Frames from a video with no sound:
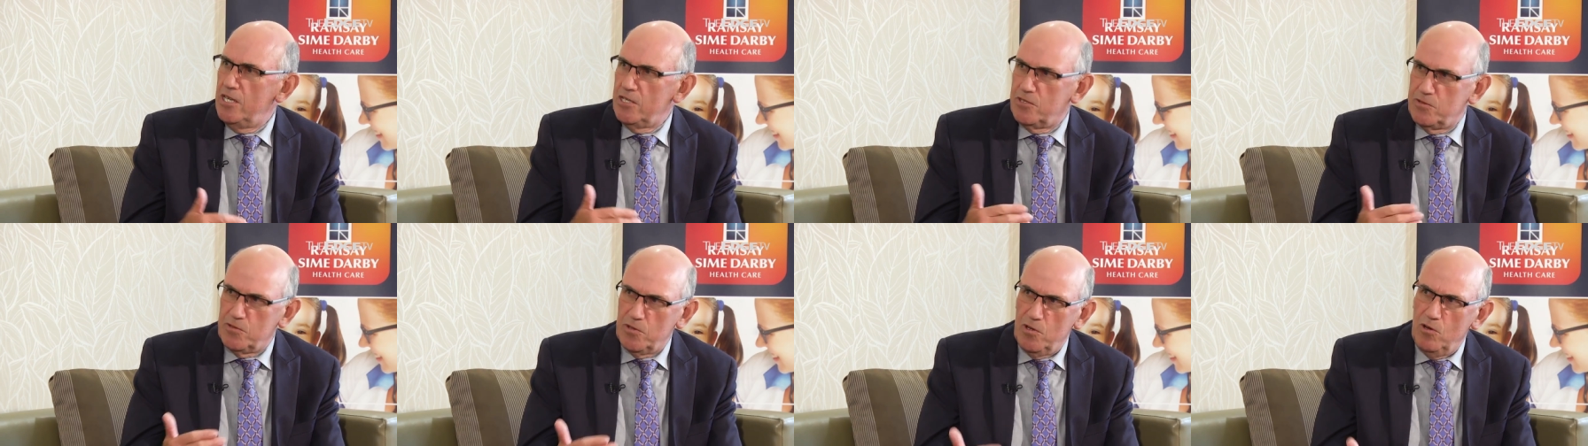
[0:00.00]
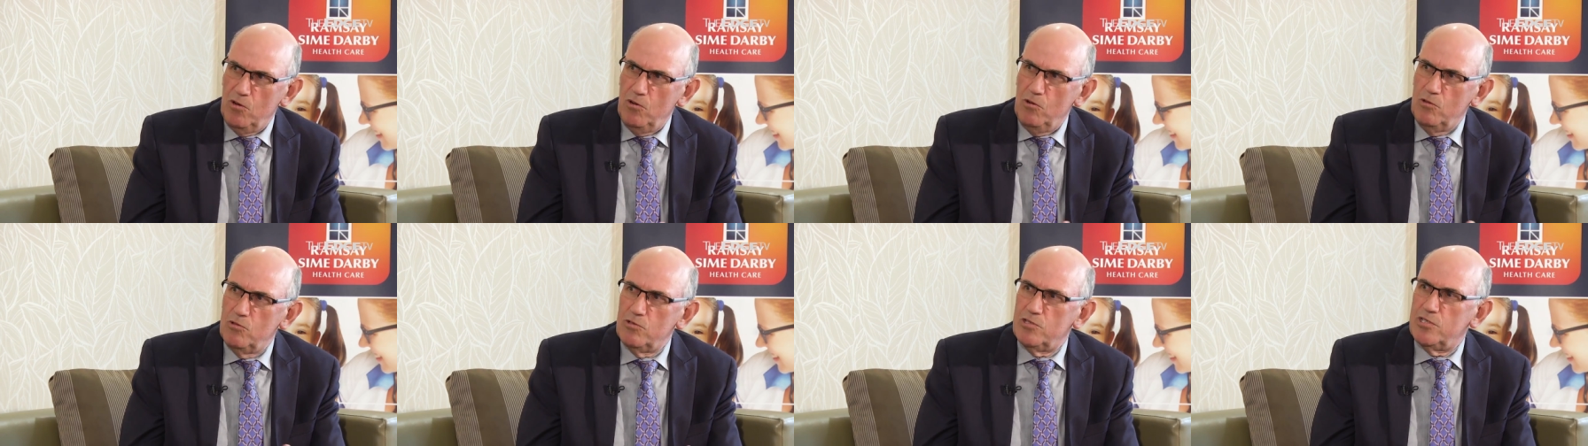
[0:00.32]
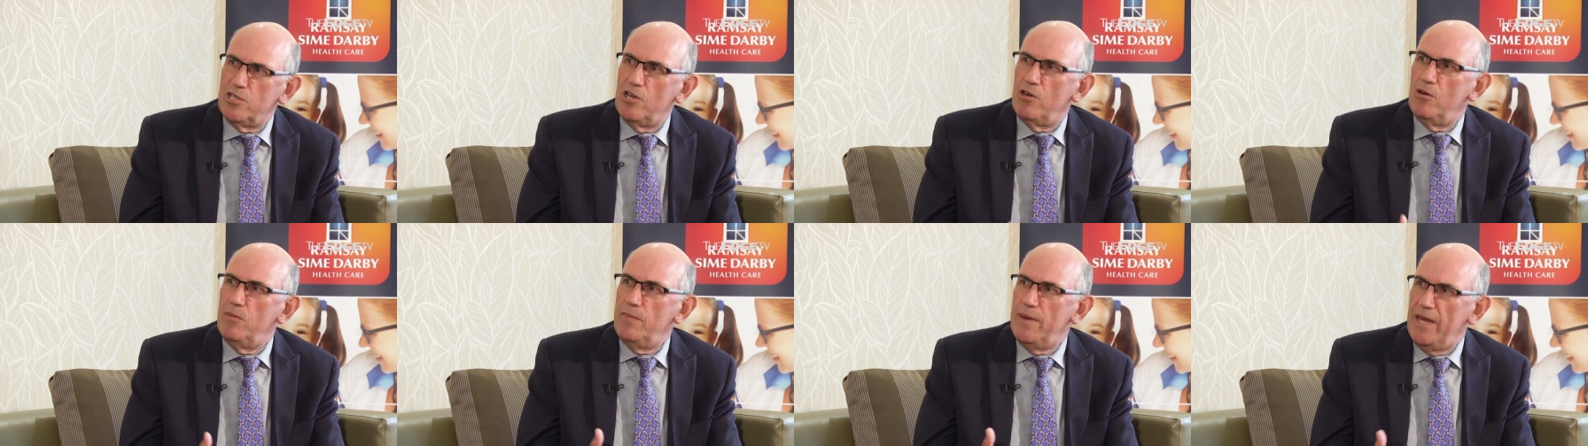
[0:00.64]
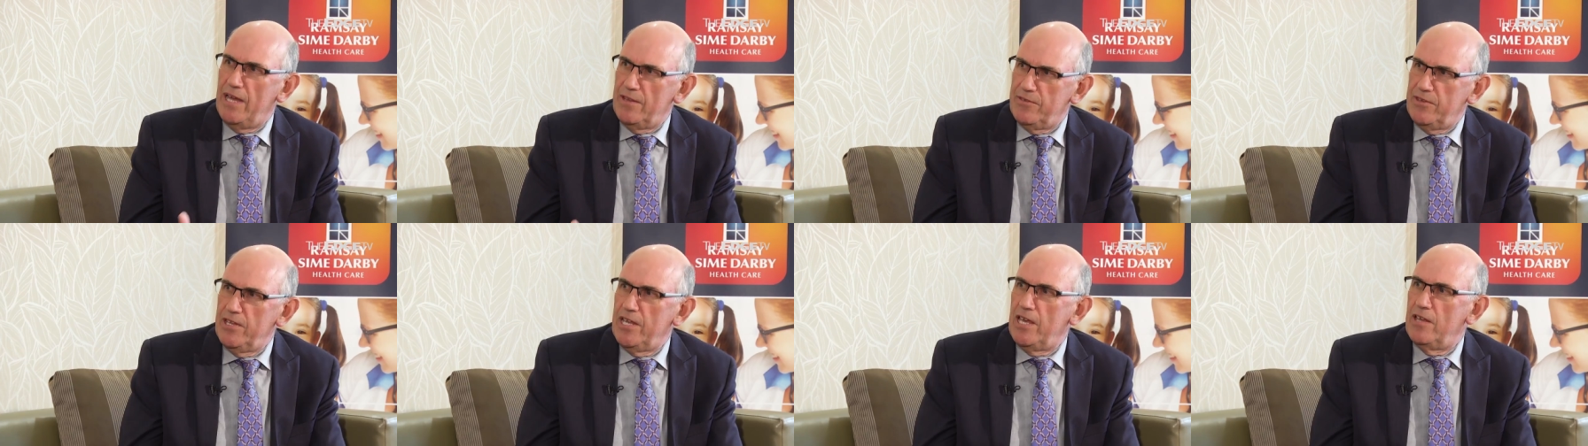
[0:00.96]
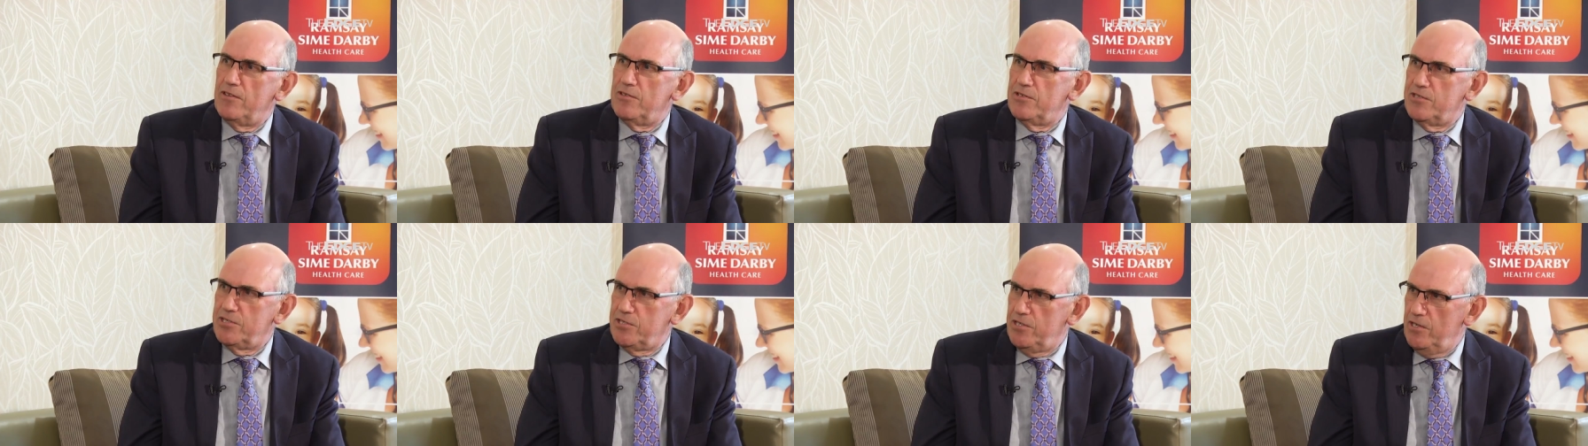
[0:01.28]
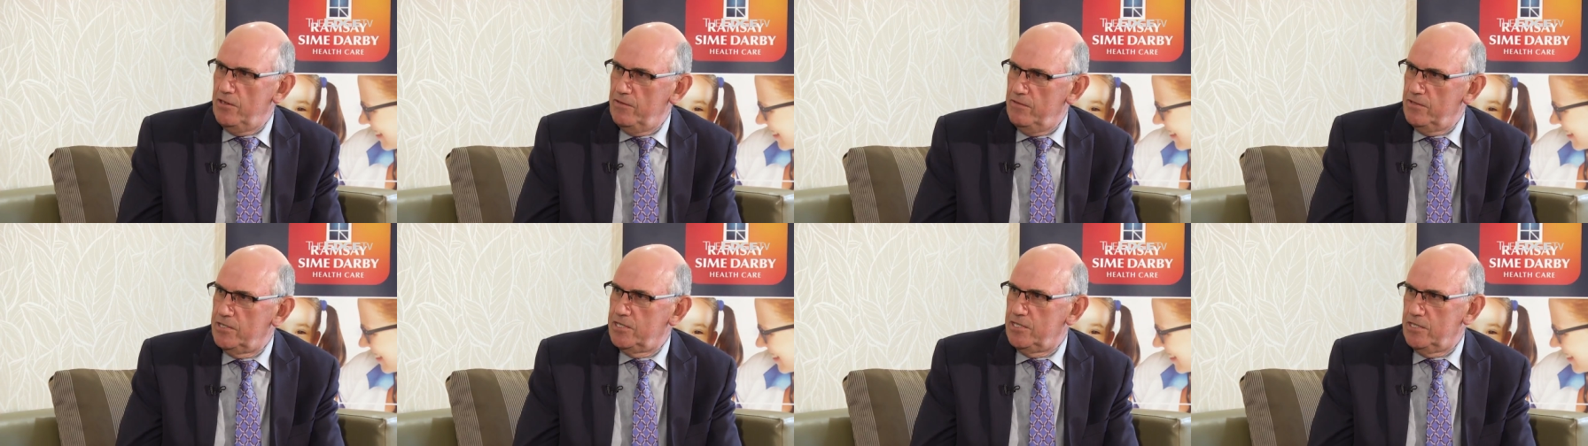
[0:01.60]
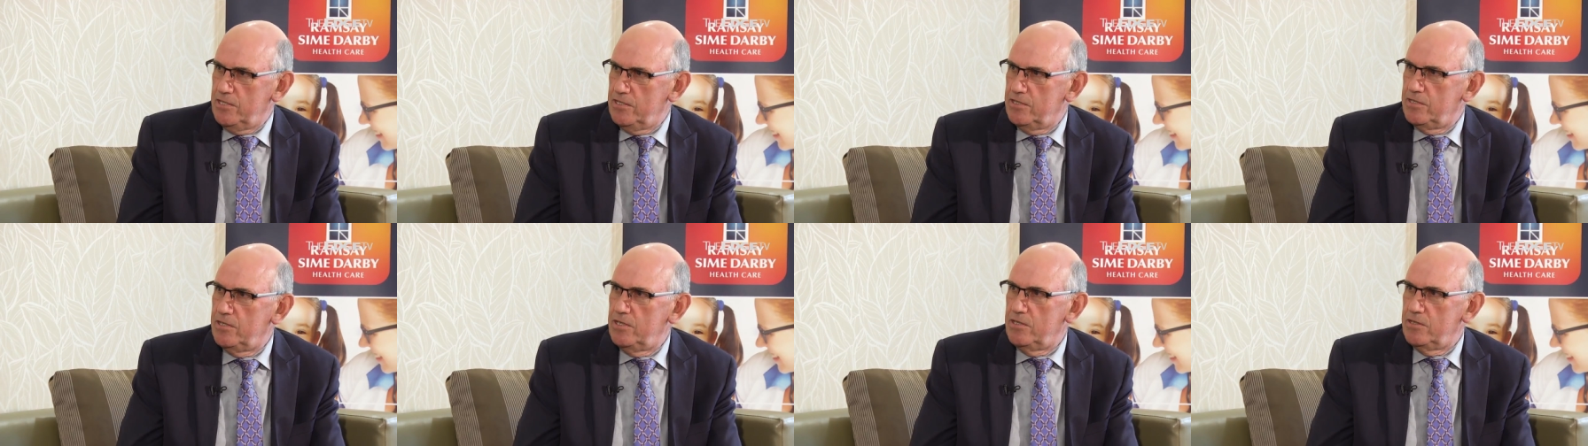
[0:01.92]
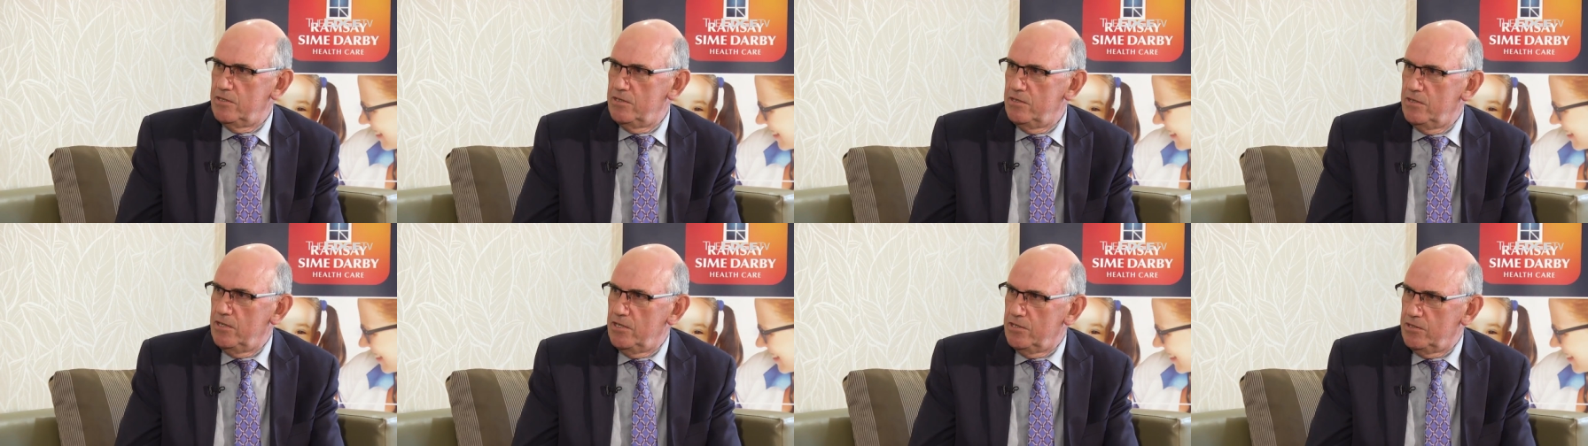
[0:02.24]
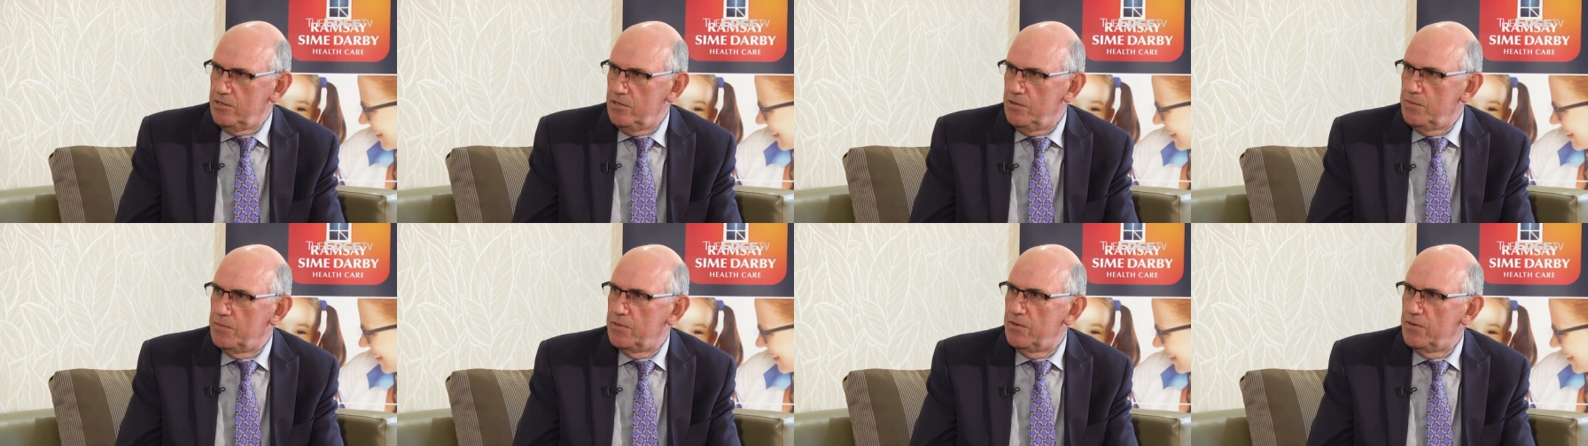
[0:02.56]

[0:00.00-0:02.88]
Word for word: it's also about the other services that, that you